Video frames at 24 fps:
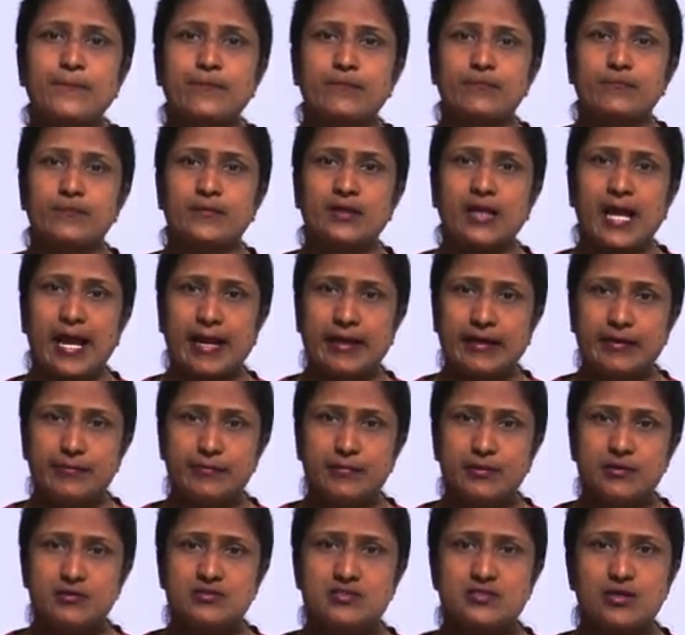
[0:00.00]

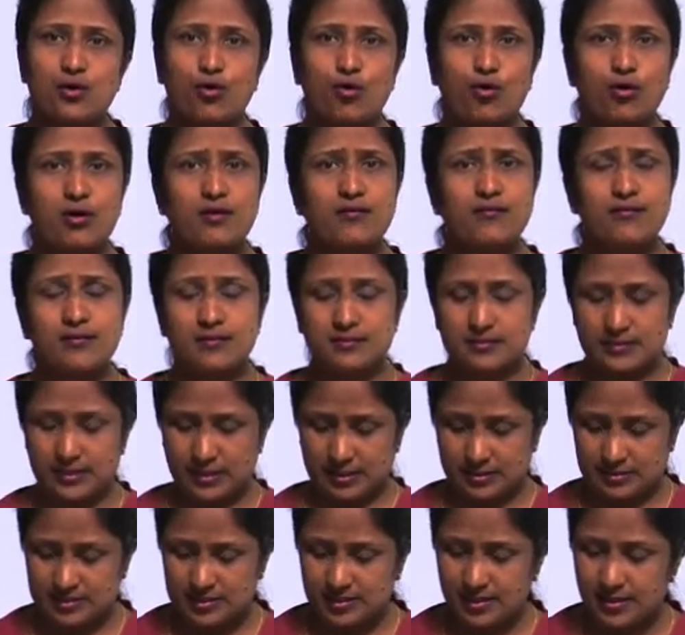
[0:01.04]
animals or
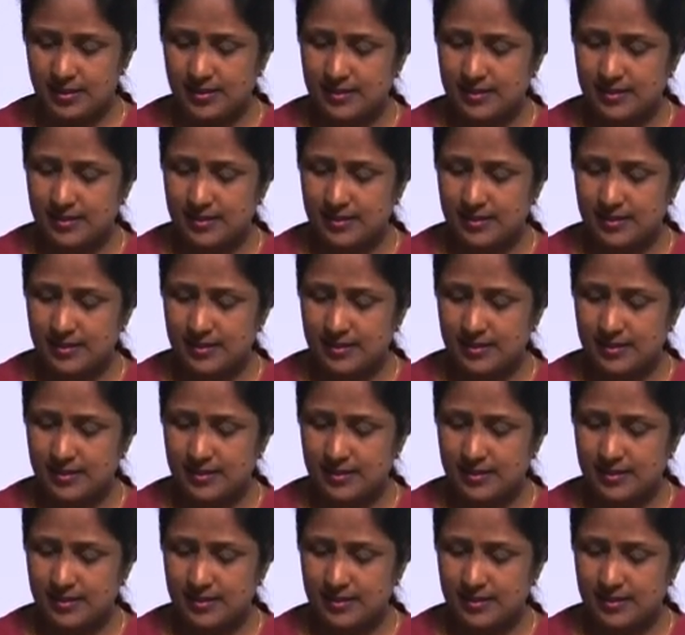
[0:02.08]
things.